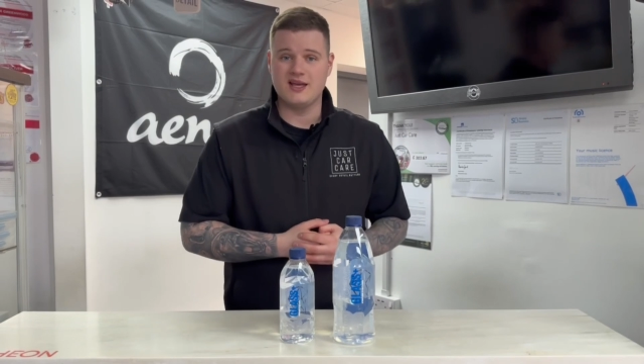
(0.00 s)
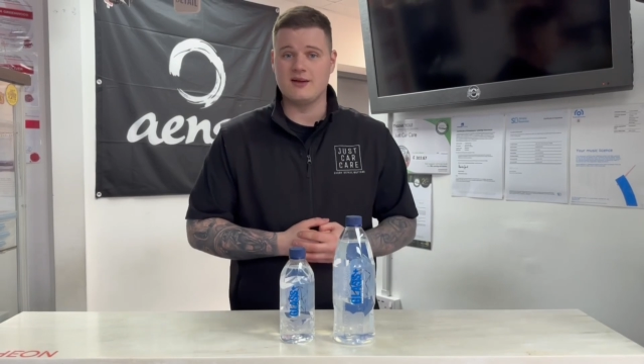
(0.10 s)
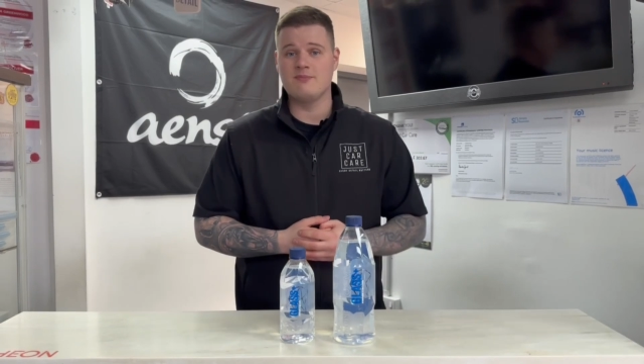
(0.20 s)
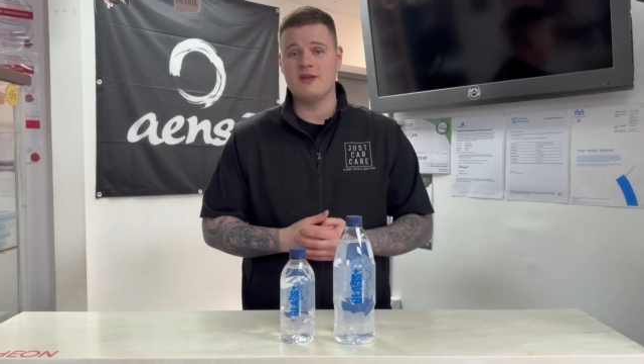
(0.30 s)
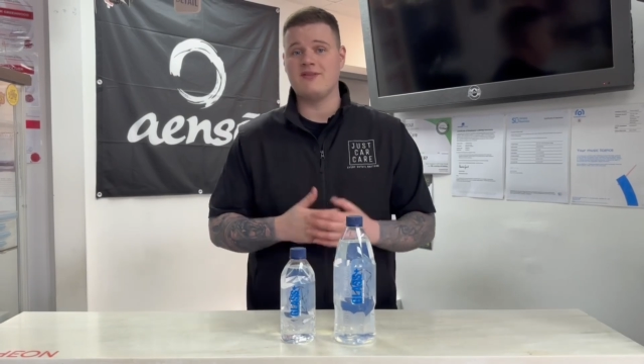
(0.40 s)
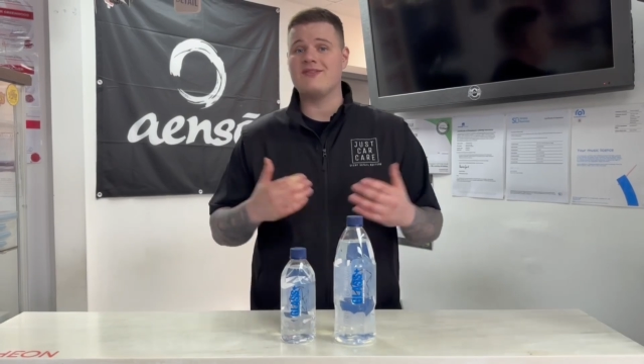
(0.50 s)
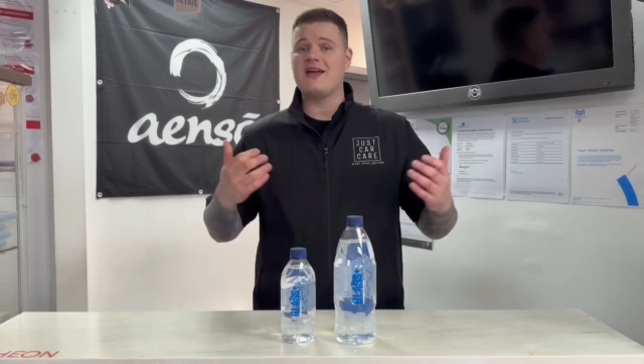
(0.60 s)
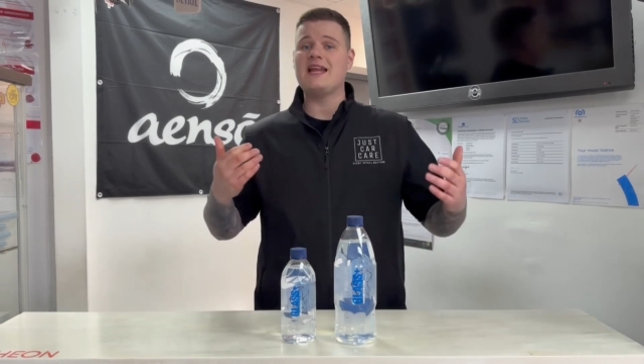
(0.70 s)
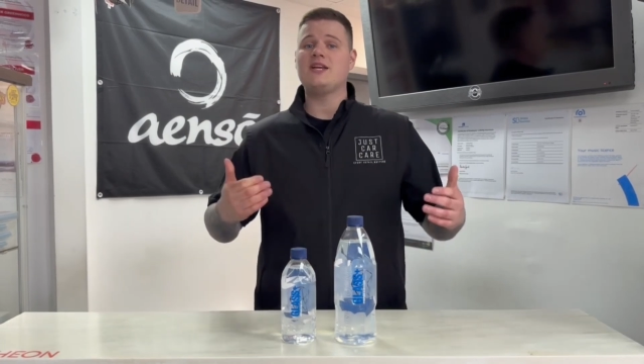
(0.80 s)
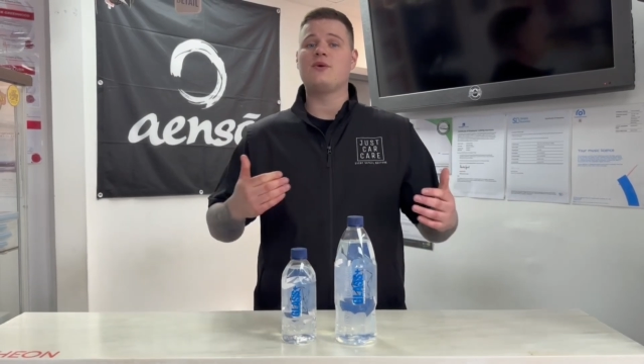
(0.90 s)
If you have
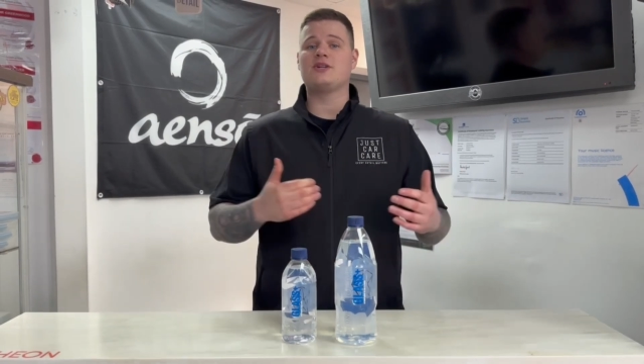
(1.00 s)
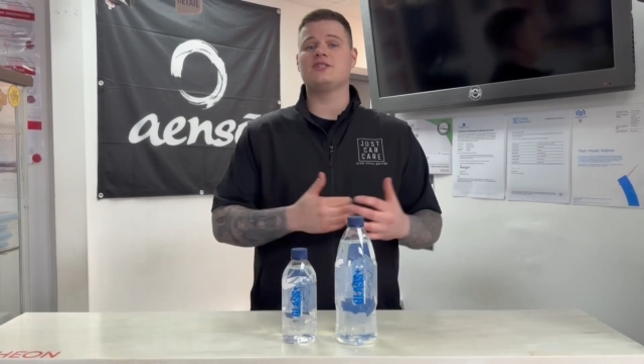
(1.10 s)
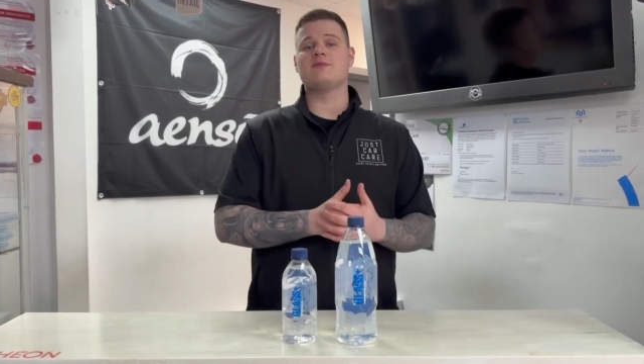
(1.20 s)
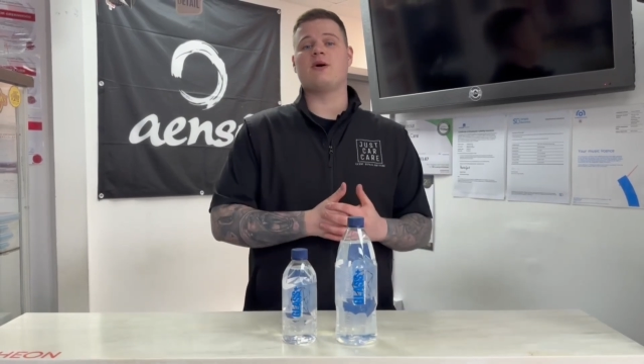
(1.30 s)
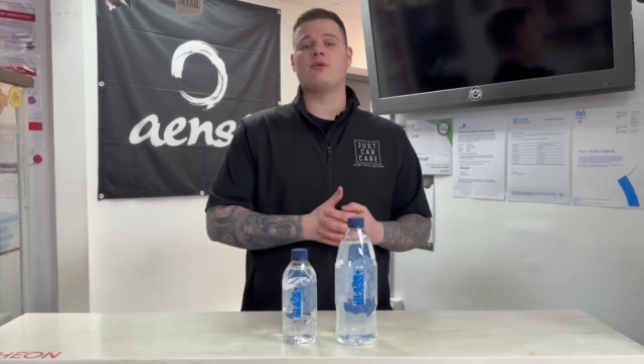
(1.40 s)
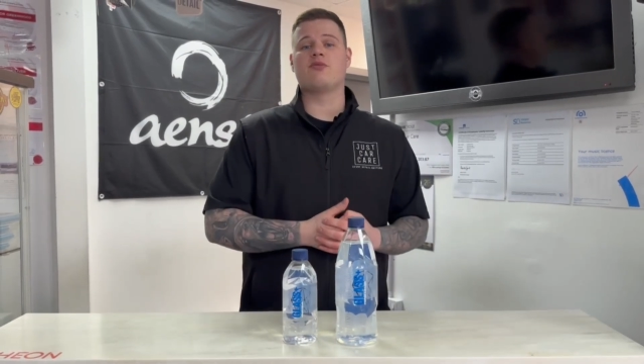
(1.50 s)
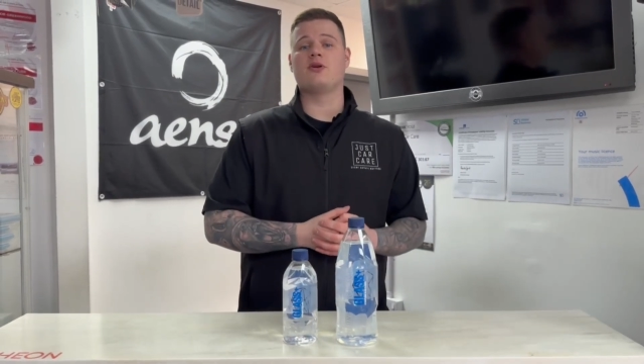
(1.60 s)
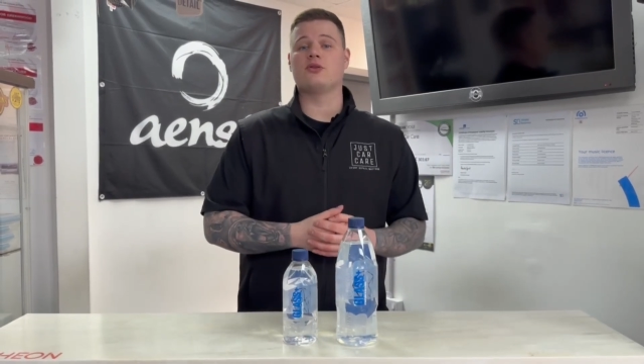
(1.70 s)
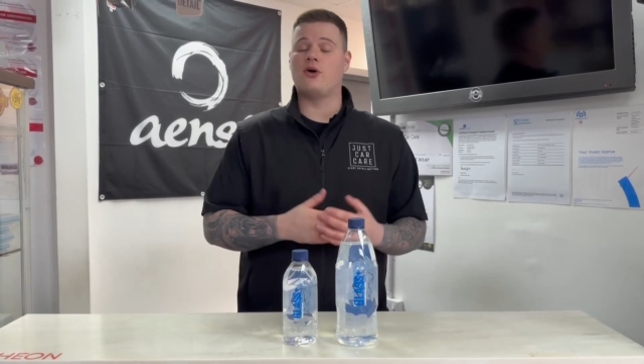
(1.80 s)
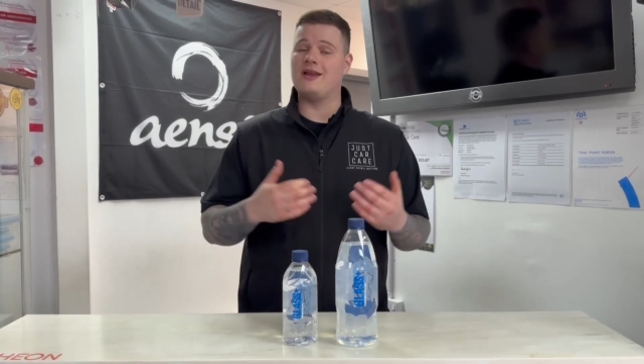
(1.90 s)
any questions about the
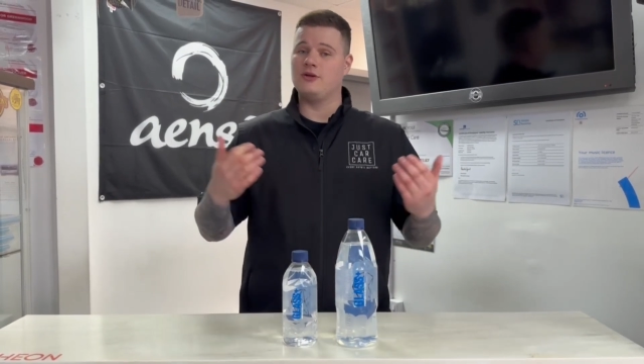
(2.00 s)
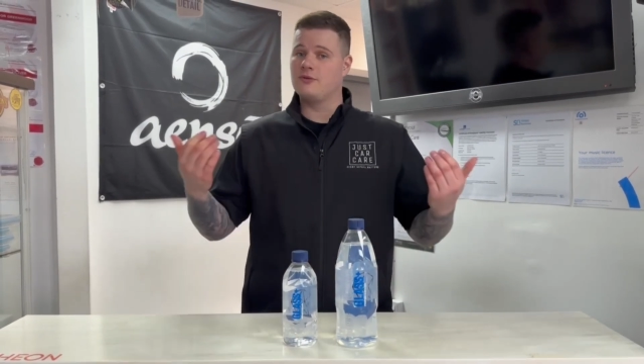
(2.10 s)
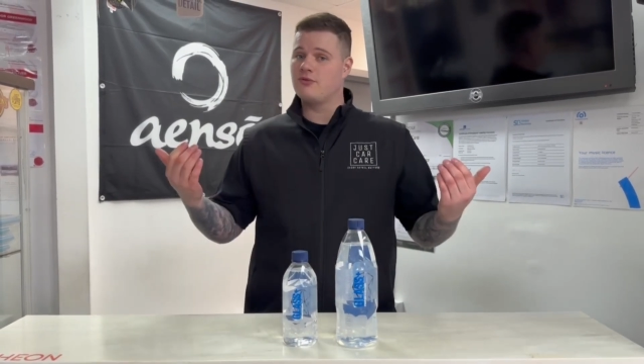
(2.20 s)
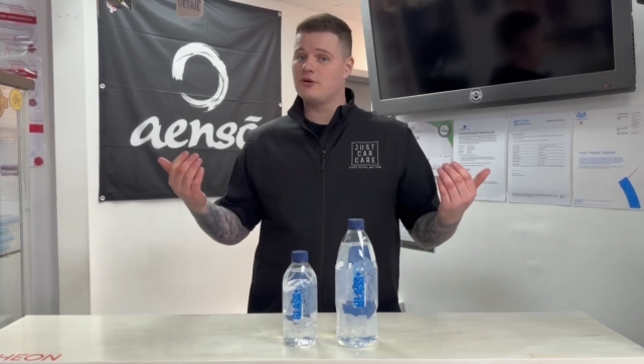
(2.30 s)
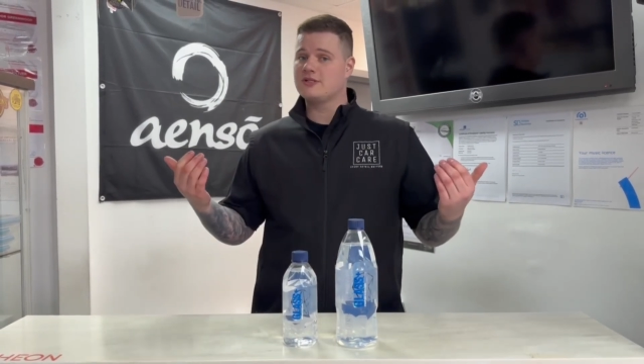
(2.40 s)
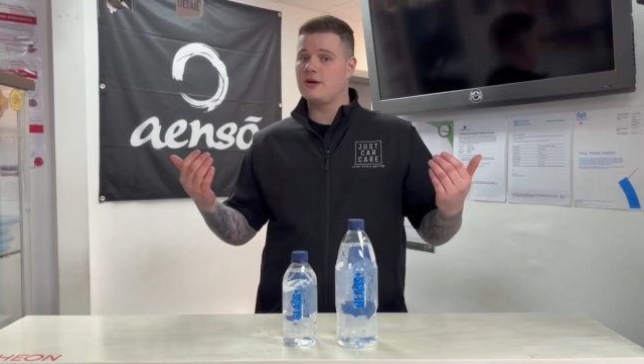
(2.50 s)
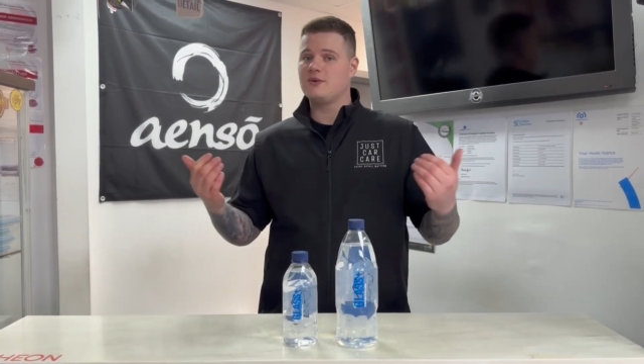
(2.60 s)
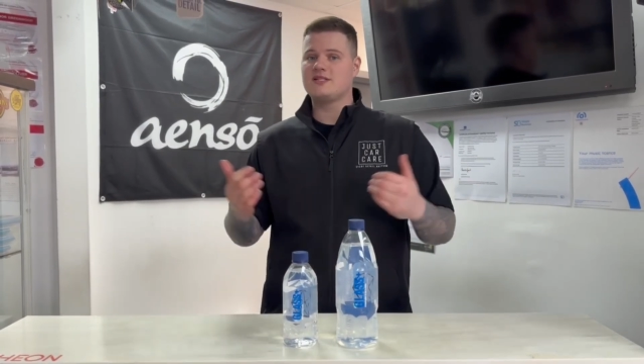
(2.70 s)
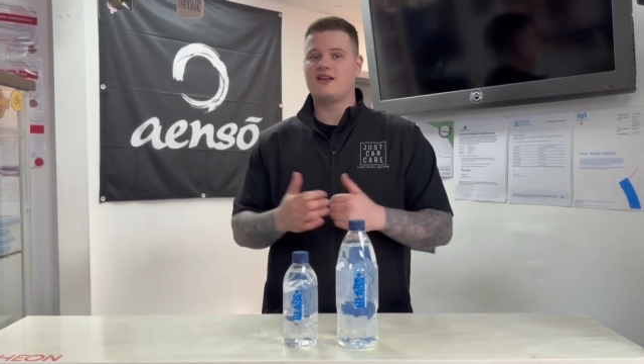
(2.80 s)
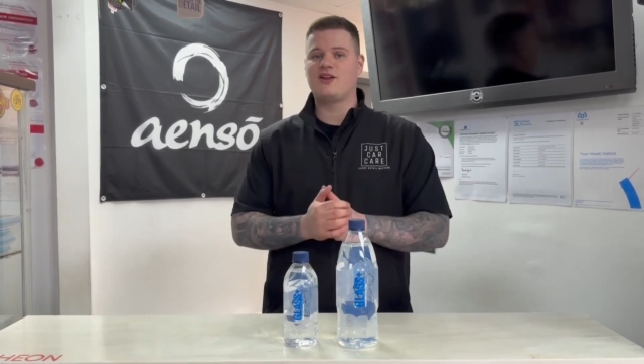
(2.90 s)
product or any other products that
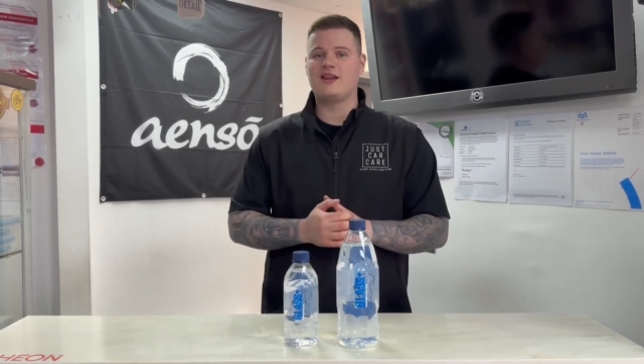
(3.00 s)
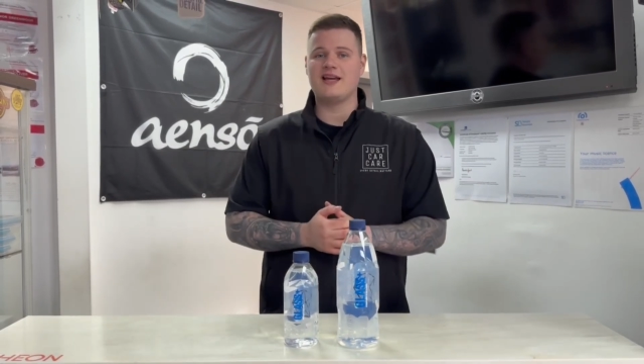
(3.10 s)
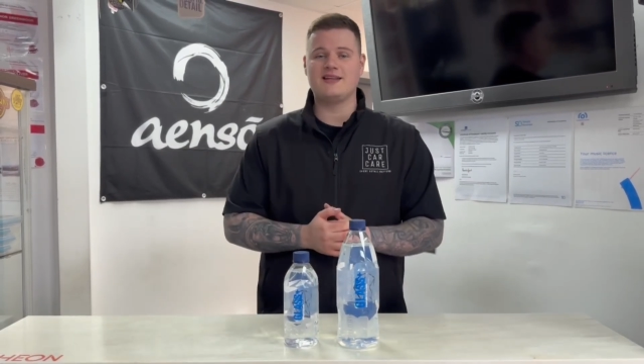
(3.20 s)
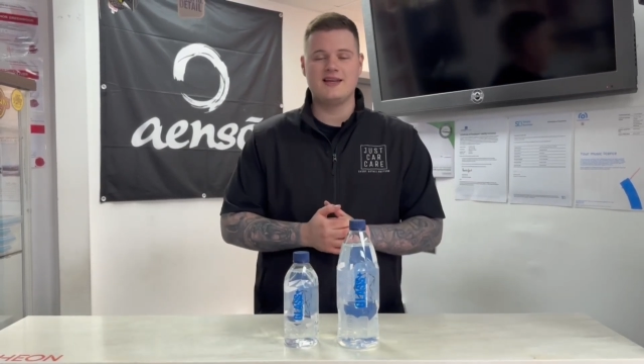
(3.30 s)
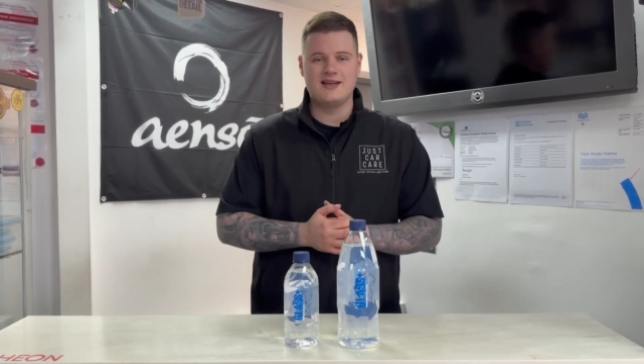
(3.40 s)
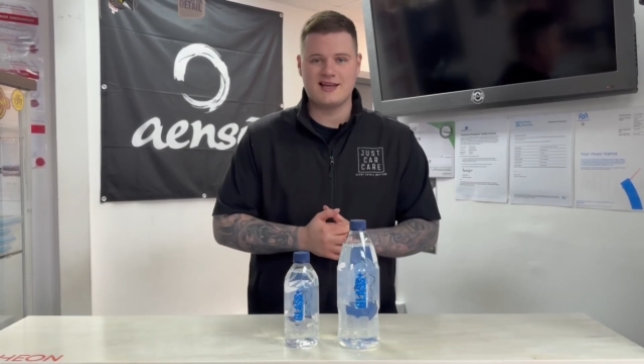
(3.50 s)
we sell online,